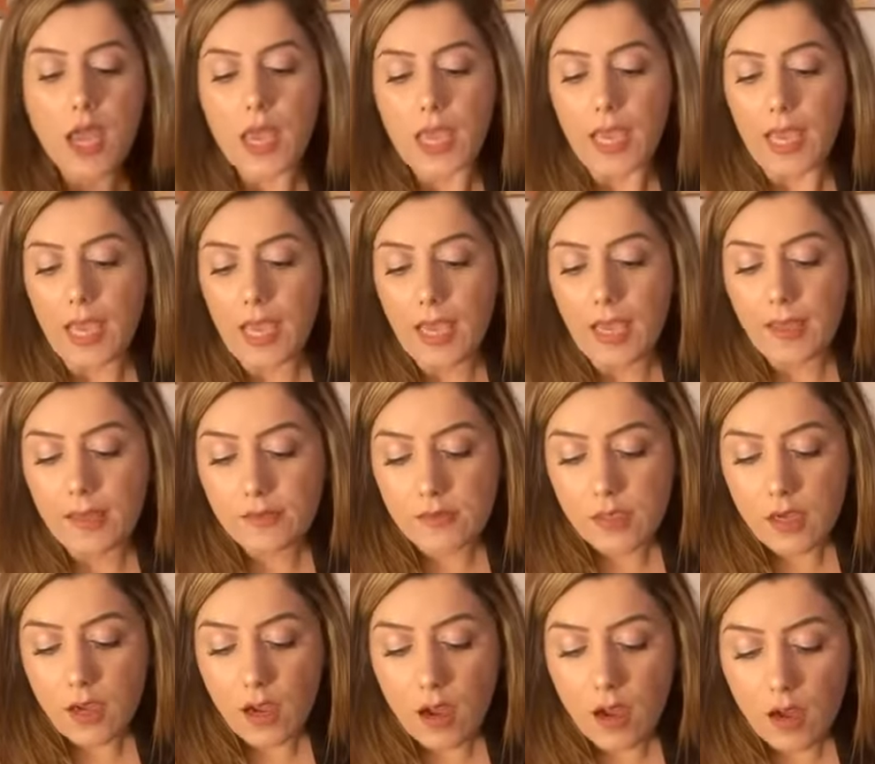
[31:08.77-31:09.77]
And
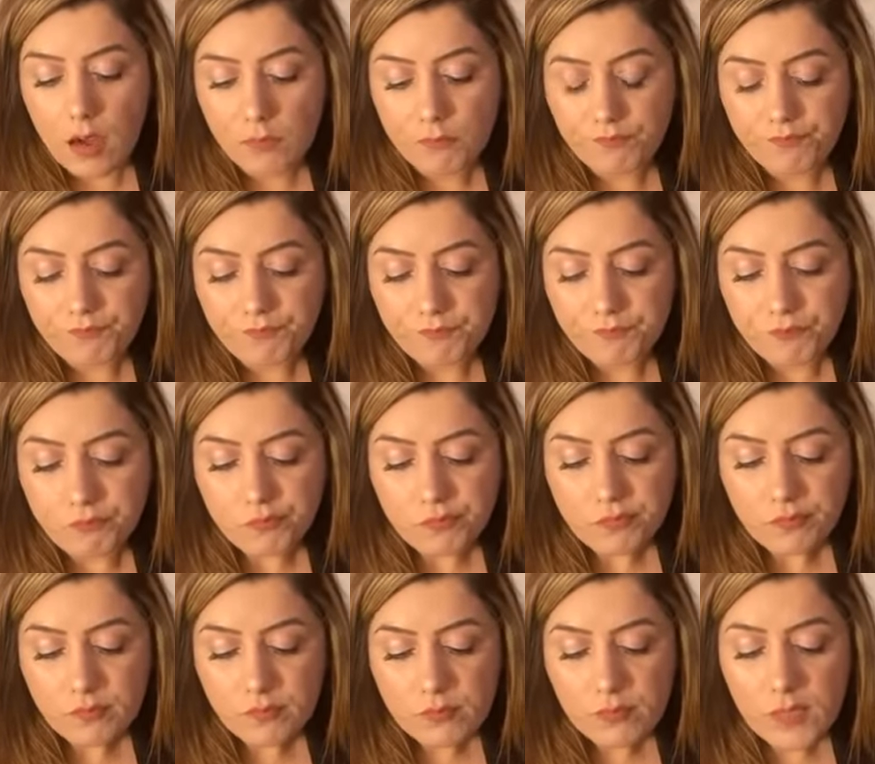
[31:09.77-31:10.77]

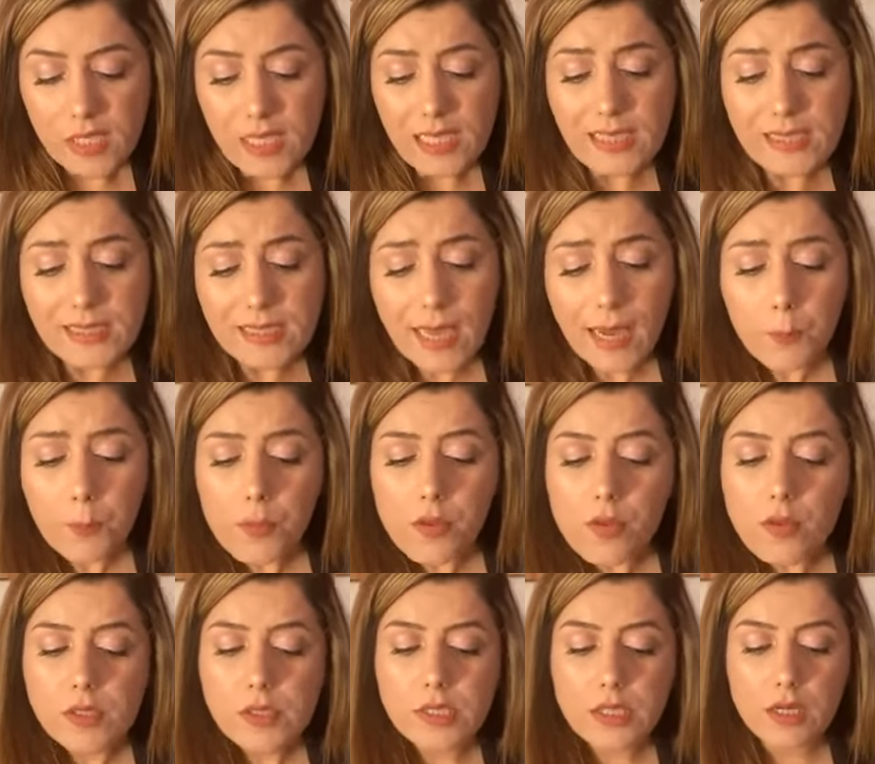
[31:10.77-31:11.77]

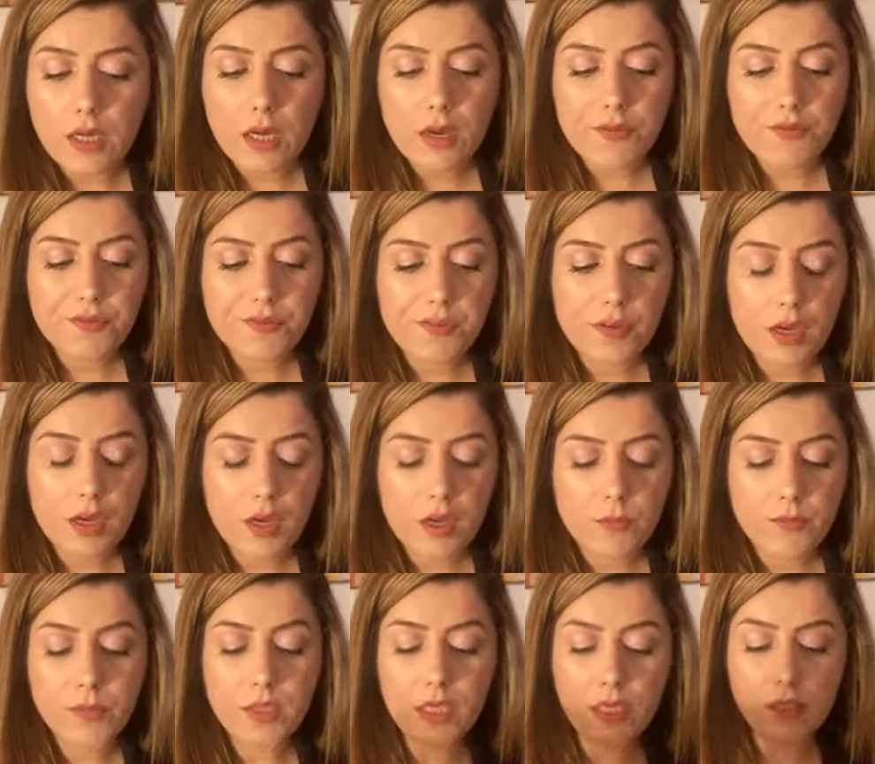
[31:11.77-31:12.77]
examples of
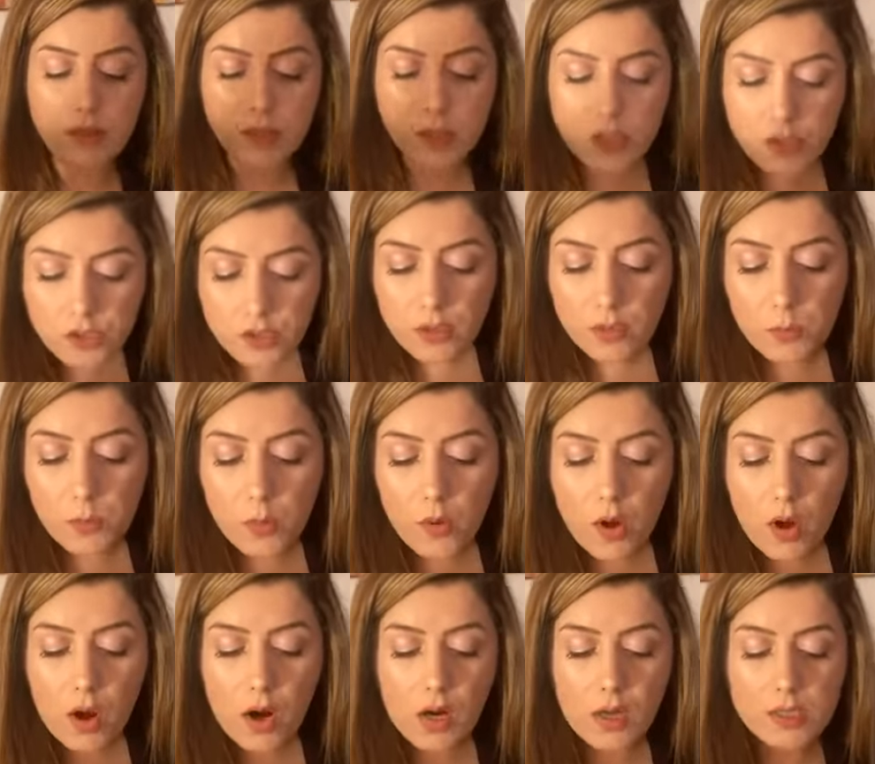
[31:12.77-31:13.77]
conditional
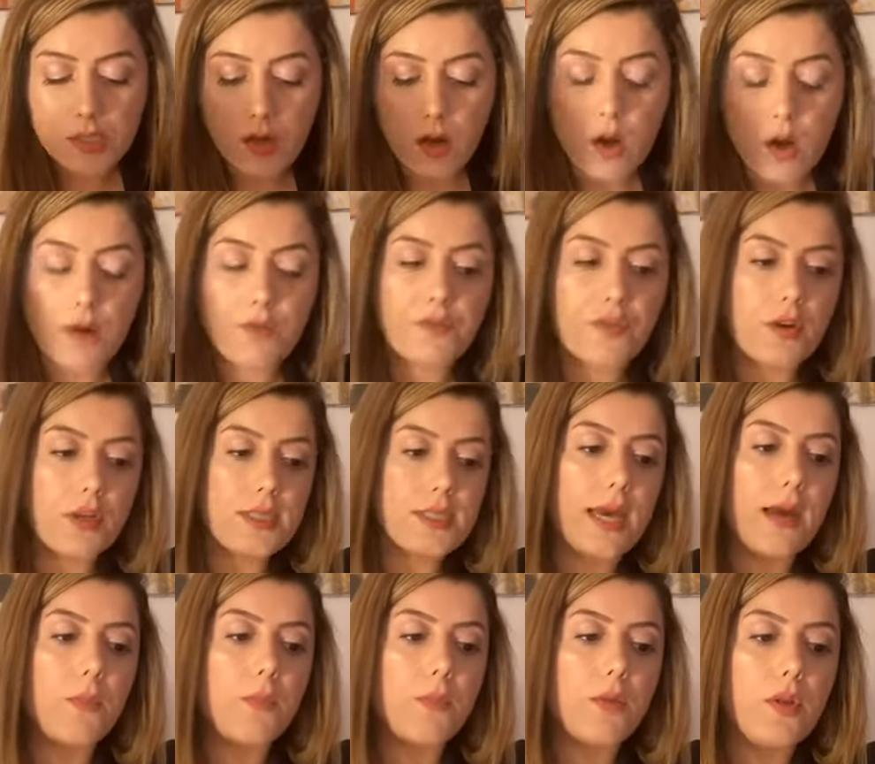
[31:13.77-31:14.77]
bars are, for
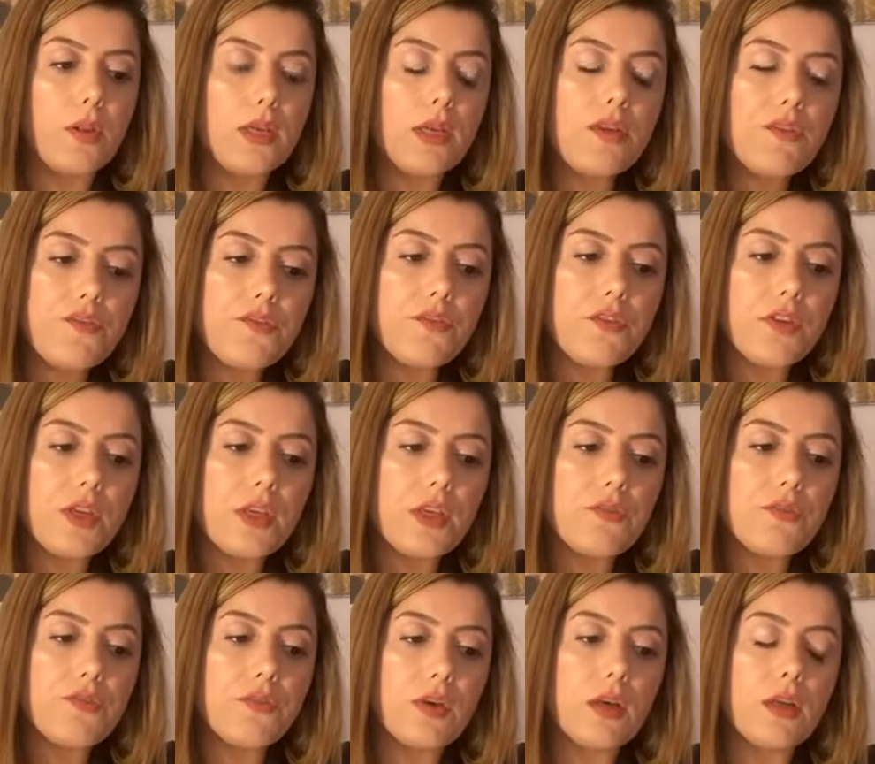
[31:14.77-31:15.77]
example,
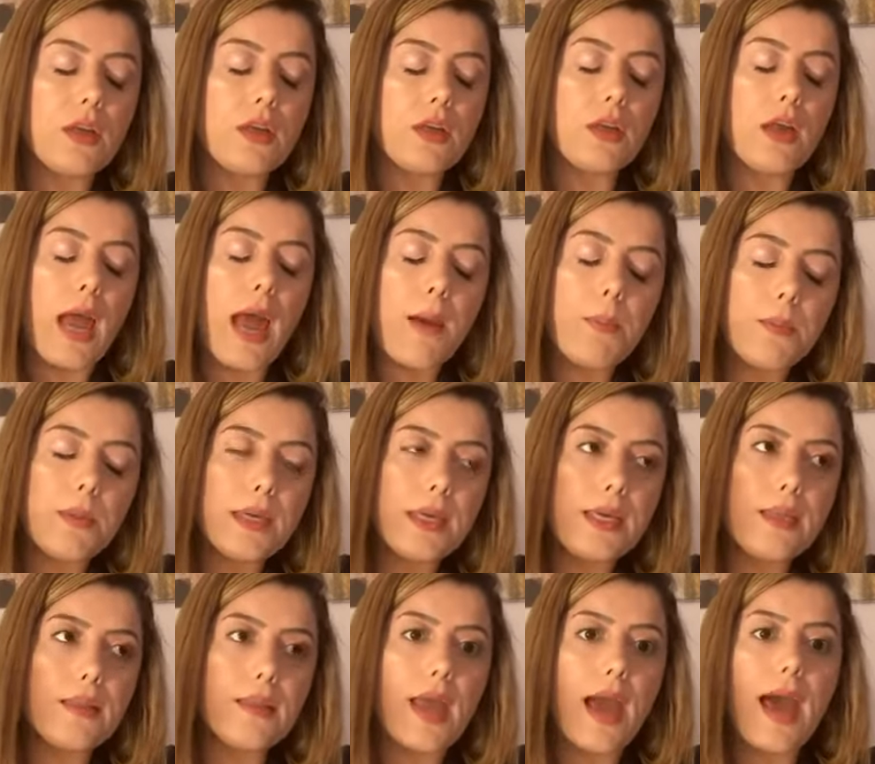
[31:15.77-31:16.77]
if
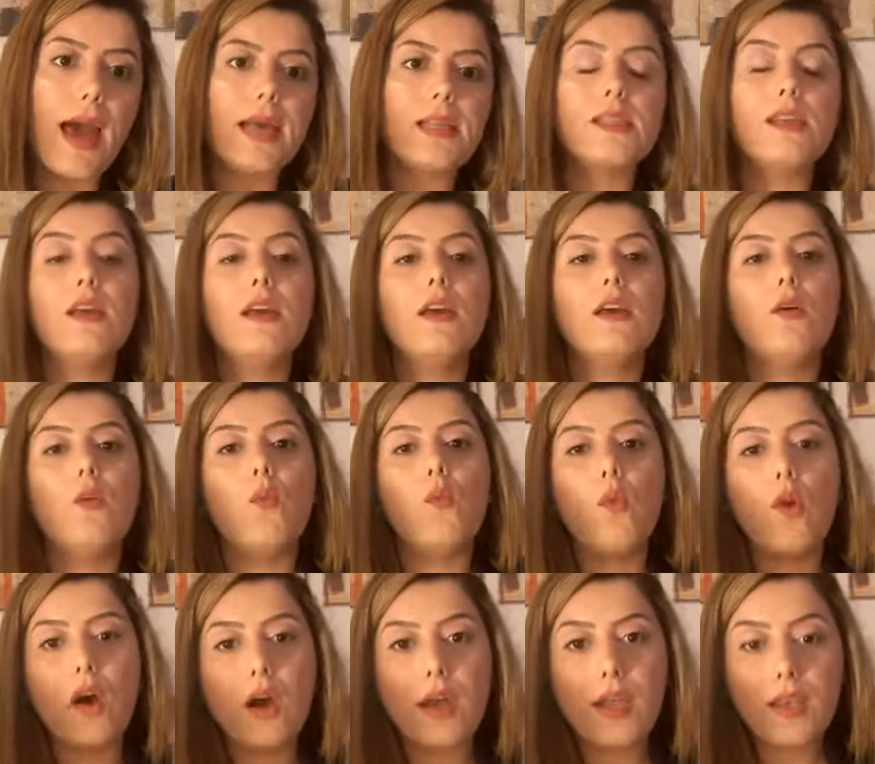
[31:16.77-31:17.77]
applicant has
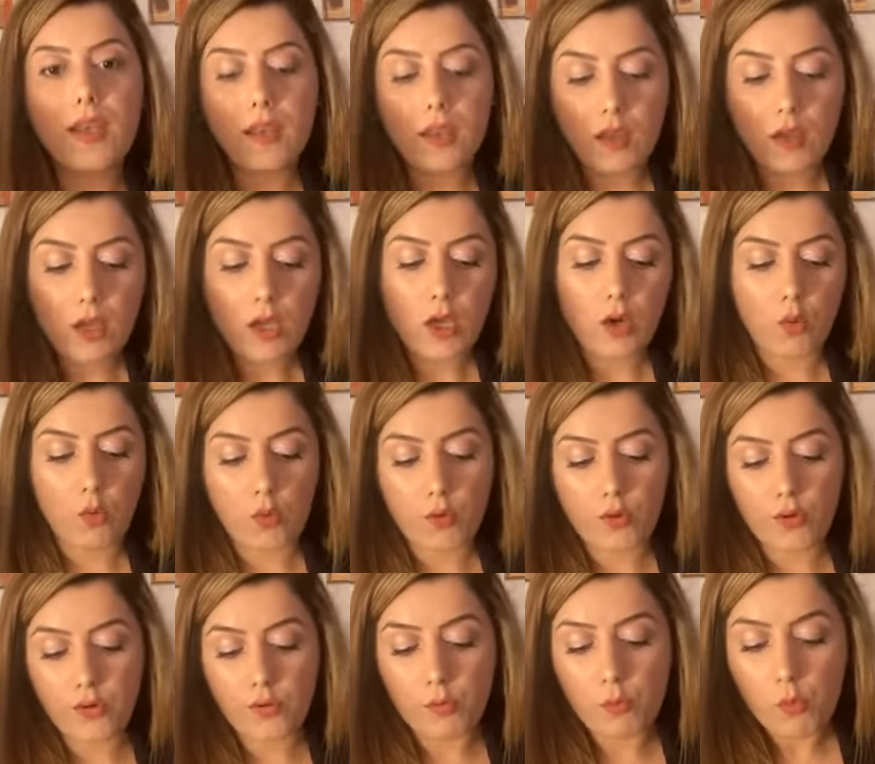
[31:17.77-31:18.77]
one
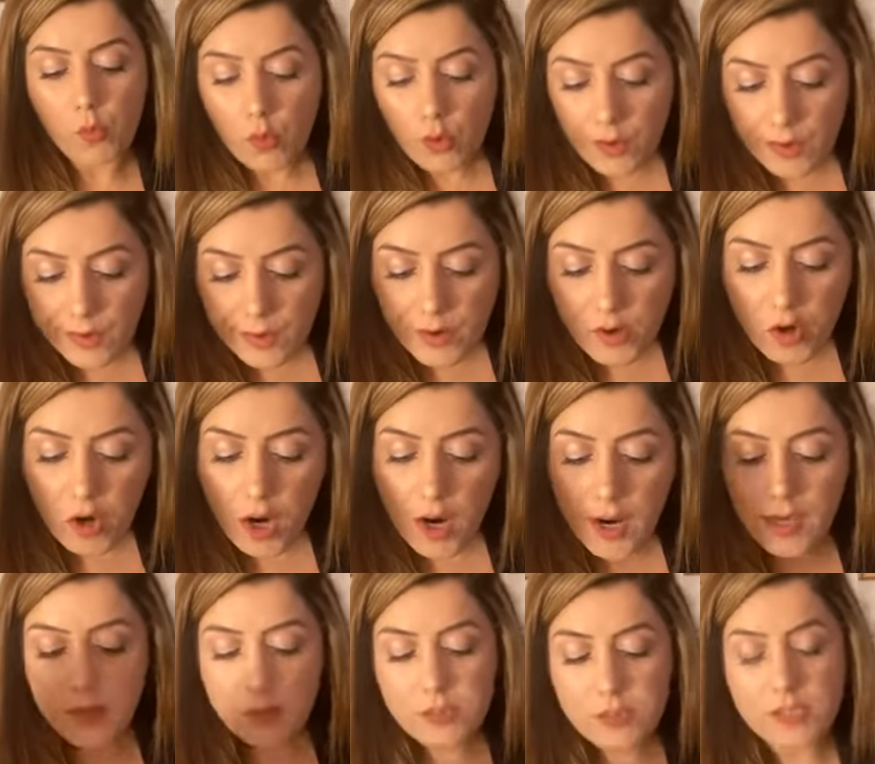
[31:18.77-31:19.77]
or more
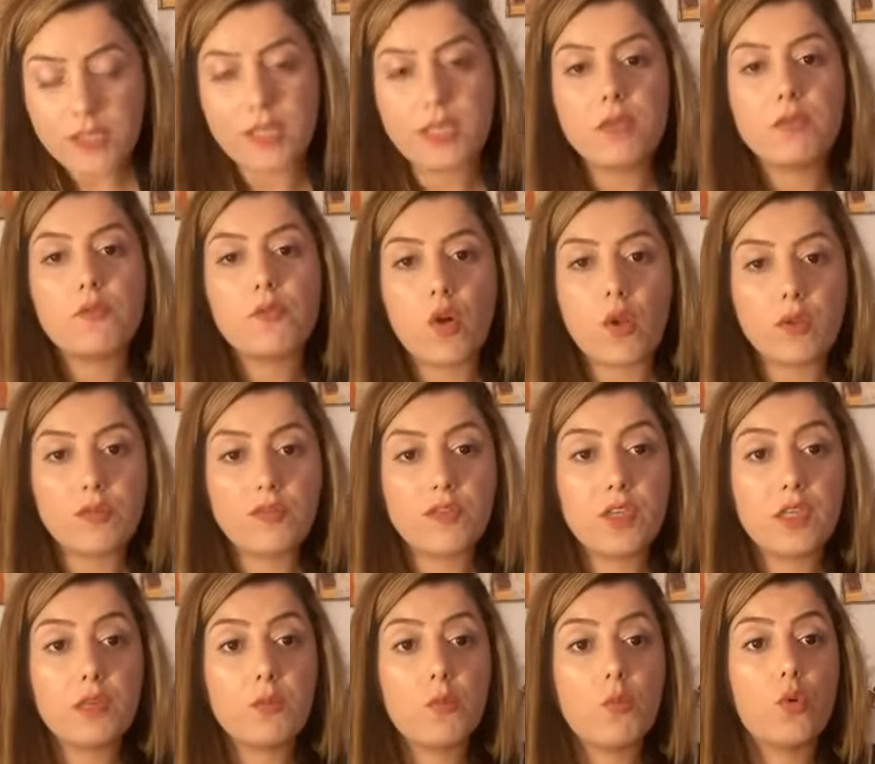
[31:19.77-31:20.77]
crimes
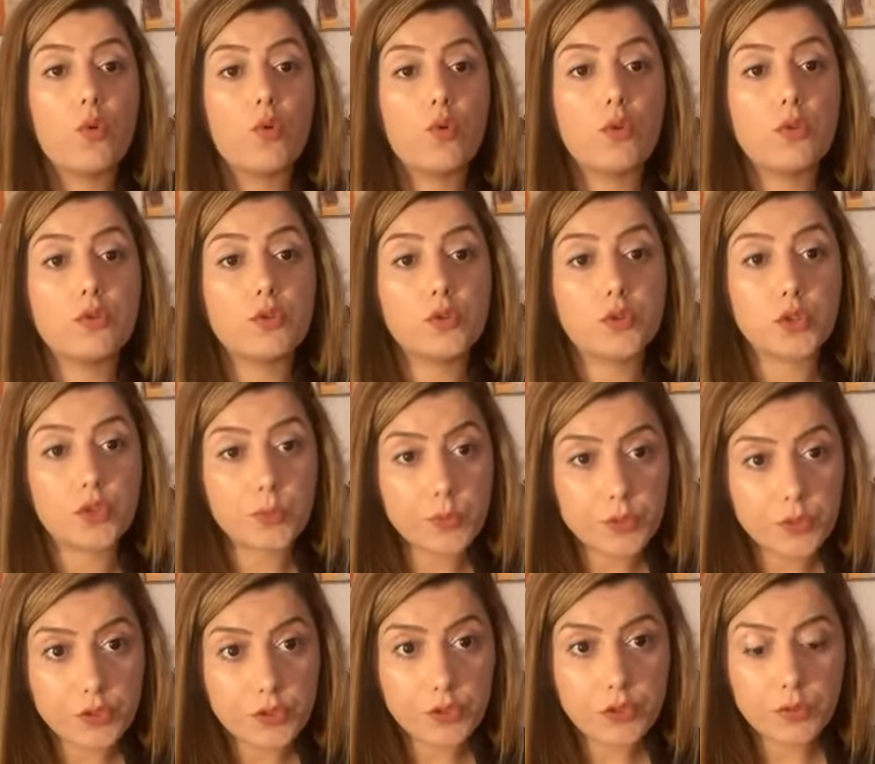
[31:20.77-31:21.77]
involving moral
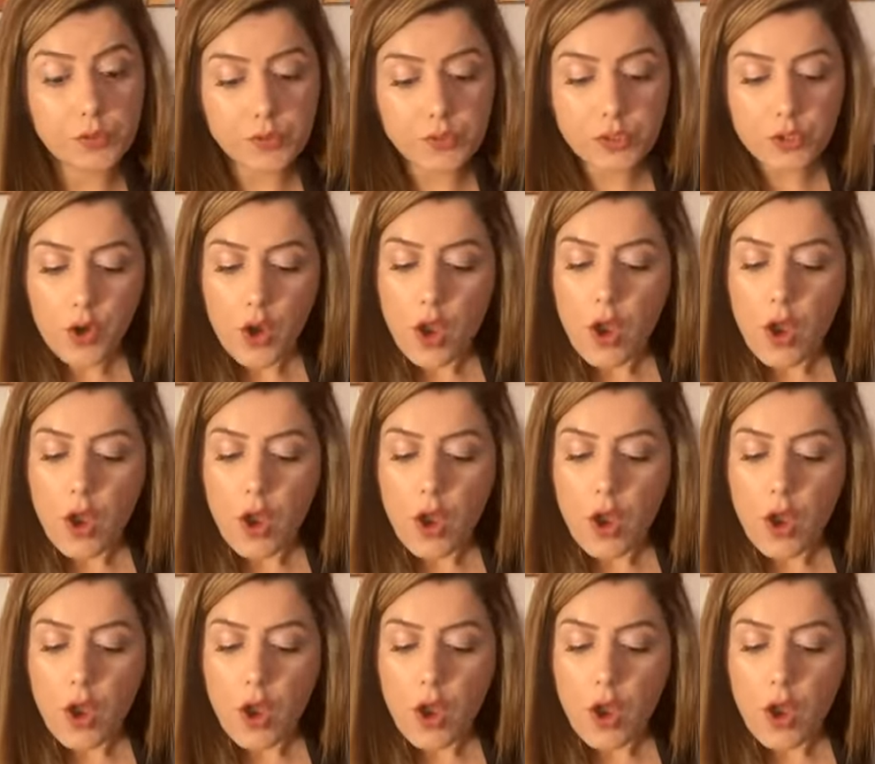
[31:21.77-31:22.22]
turpitude,